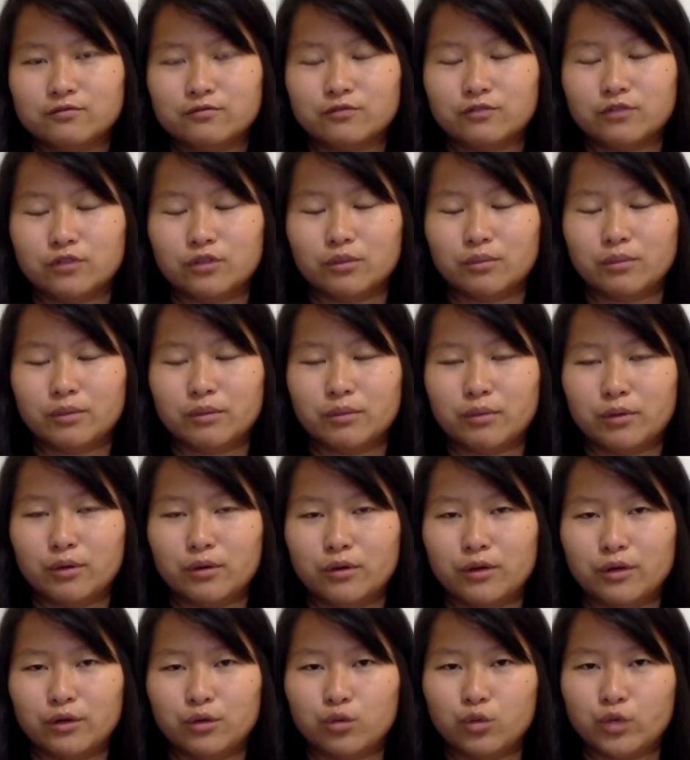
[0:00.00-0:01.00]
for
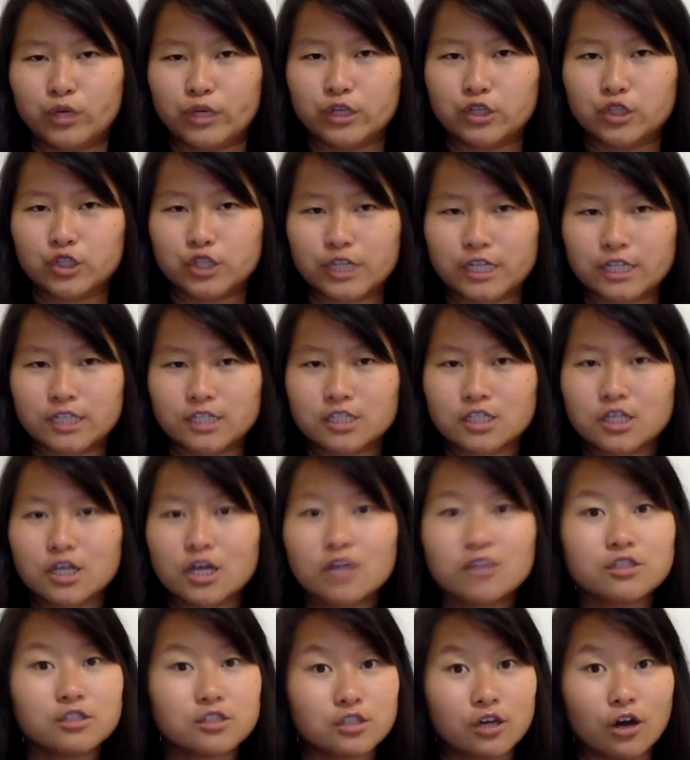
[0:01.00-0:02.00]
people in wheelchairs.
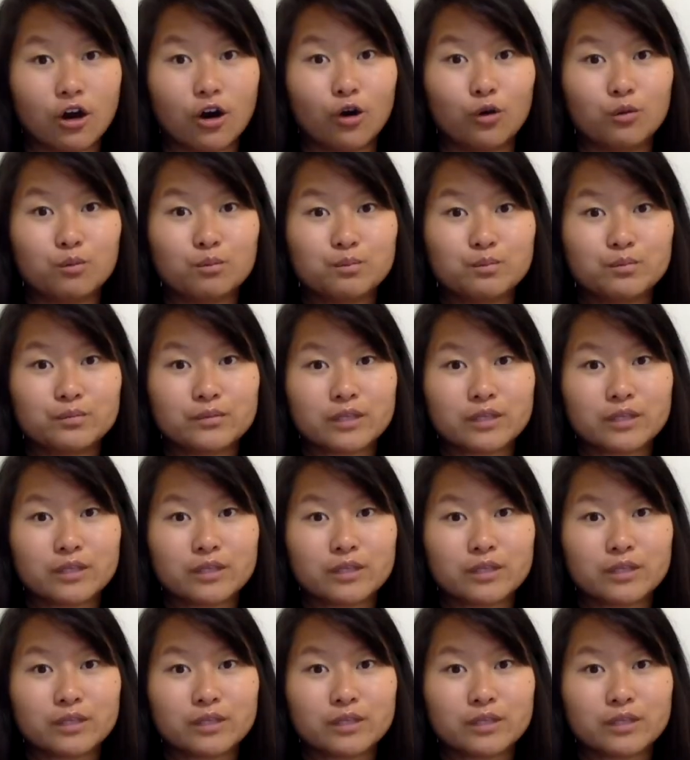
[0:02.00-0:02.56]
So